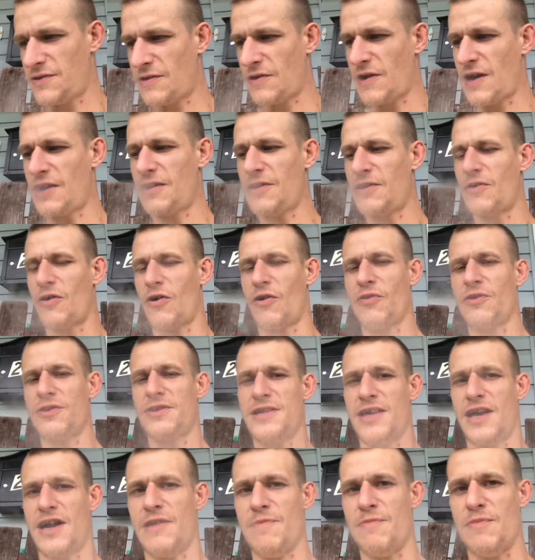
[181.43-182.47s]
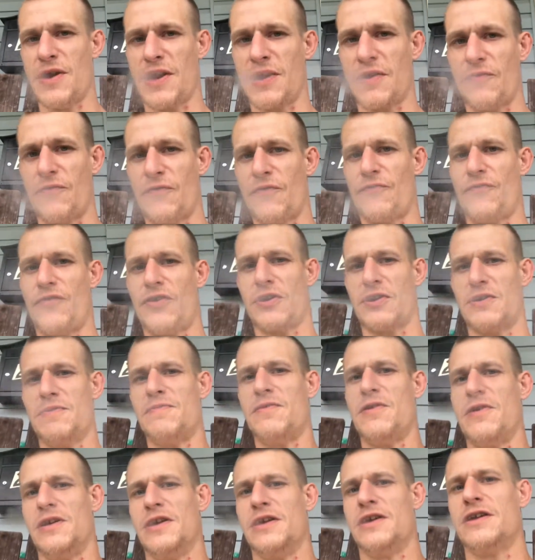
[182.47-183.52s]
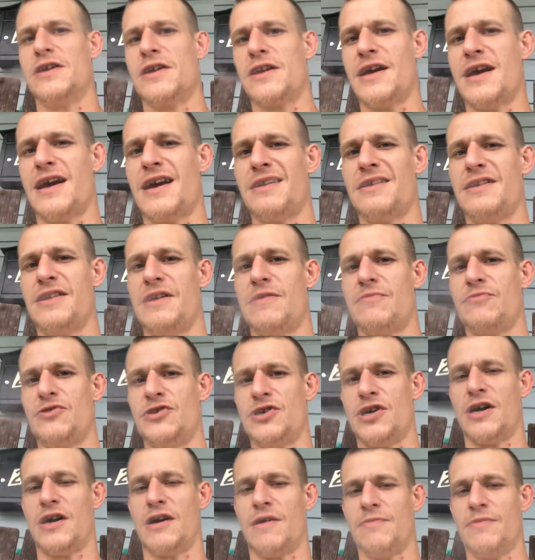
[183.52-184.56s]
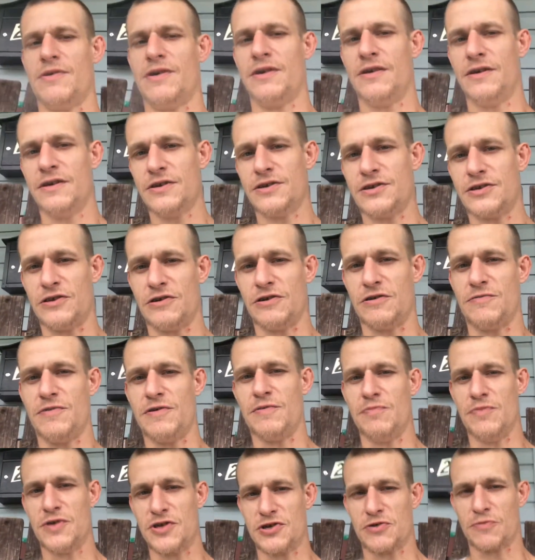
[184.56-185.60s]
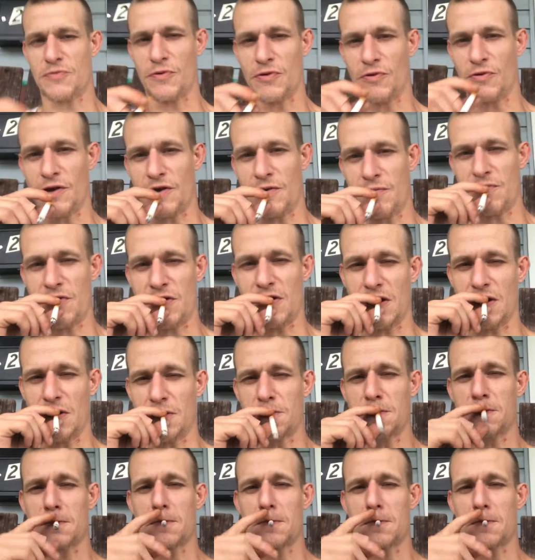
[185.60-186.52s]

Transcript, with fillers: They're out here all the time begging for fucking money. Get a goddamn job so you can be miserable like me.